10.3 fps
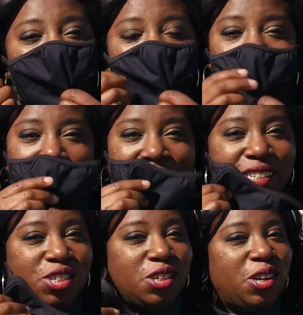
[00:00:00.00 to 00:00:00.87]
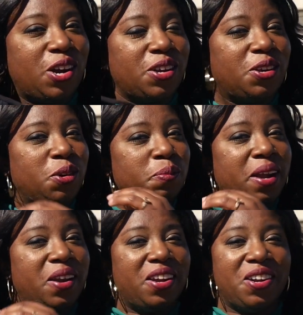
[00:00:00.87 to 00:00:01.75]
I'm Letitia Clark, your
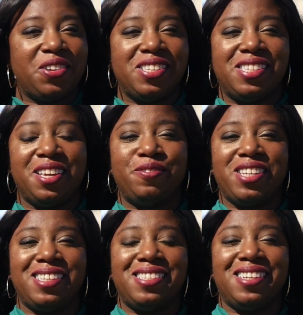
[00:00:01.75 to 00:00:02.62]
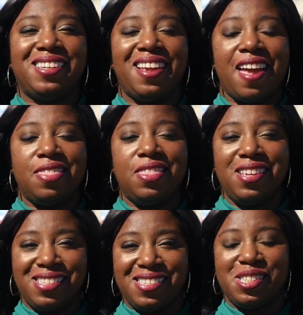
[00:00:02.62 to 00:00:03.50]
mayor here in the city of Tustin, and
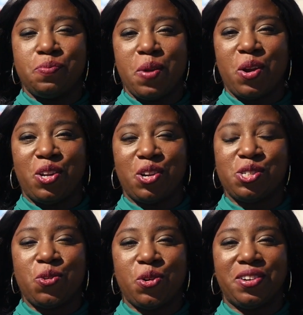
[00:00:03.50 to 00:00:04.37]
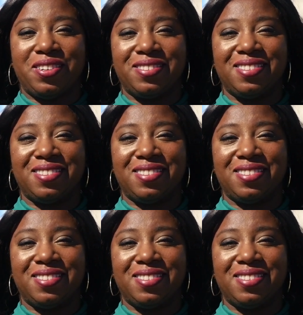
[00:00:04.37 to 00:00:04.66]
this is Mayor Clark's Corner.